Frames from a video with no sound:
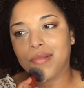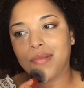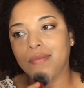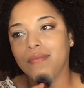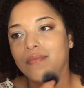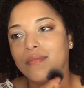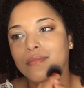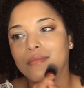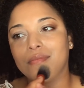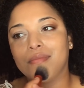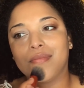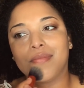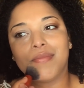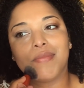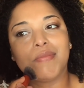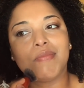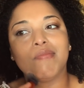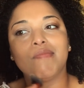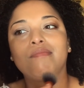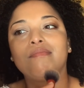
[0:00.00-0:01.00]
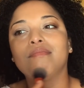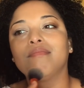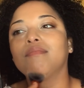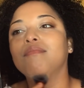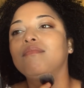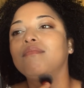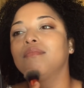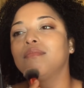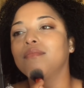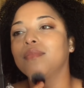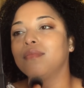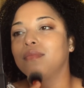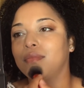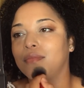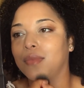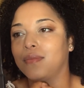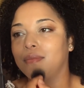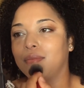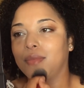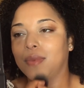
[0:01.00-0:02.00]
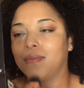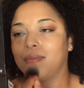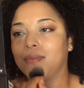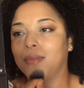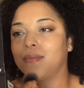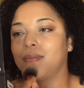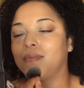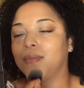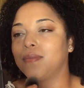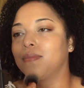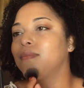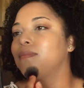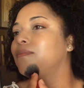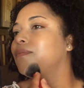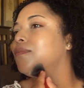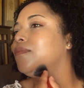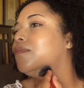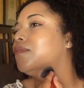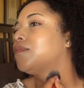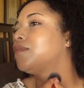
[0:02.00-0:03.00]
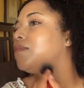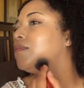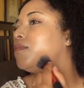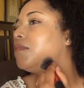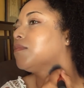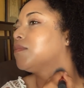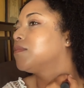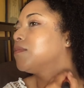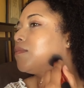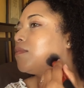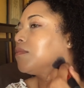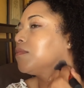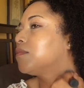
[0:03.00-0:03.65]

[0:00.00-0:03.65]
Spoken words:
(no one is talking)